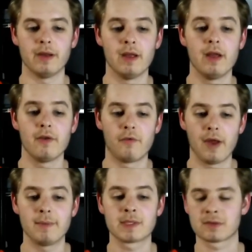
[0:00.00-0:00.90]

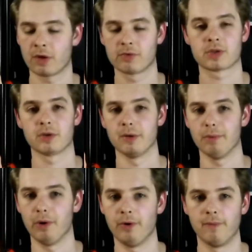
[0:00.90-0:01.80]
famous Toastery
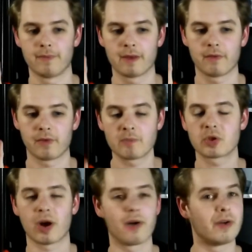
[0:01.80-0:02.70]
Bowl from
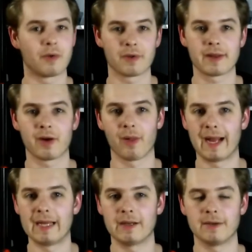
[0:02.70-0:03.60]
Charlotte, North
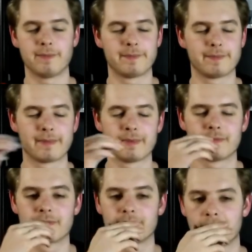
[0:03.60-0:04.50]
Carolina.
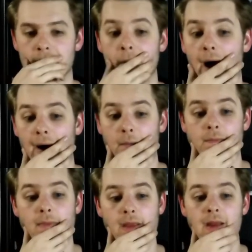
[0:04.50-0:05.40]
Wow.
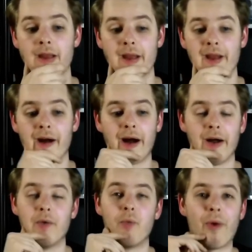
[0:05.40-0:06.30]

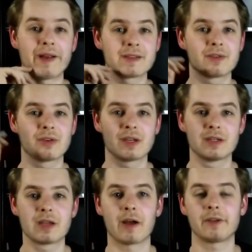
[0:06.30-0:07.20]
Western
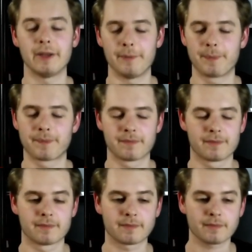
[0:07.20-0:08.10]
Kentucky
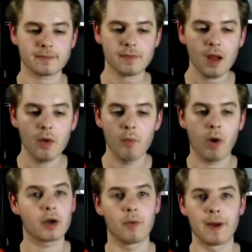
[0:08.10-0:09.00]

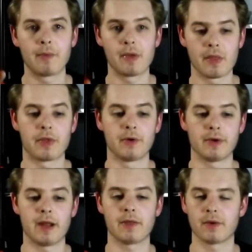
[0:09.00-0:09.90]
walk away with a
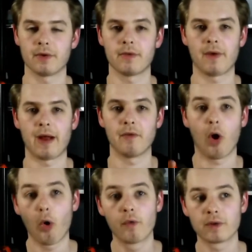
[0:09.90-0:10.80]
38-35
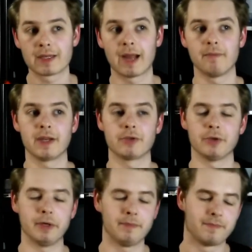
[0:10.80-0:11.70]
overtime victory.
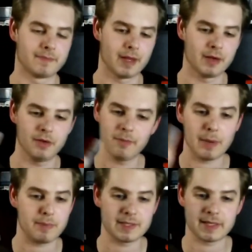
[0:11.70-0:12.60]
You might
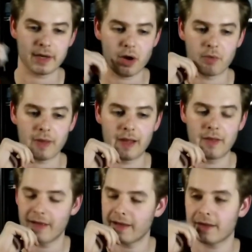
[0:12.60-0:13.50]
be saying, oh,
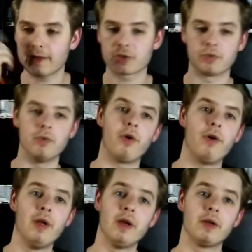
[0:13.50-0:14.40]
that's cool.
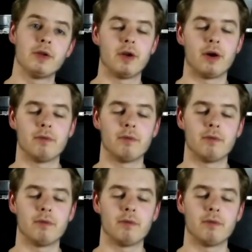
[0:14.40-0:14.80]
You know,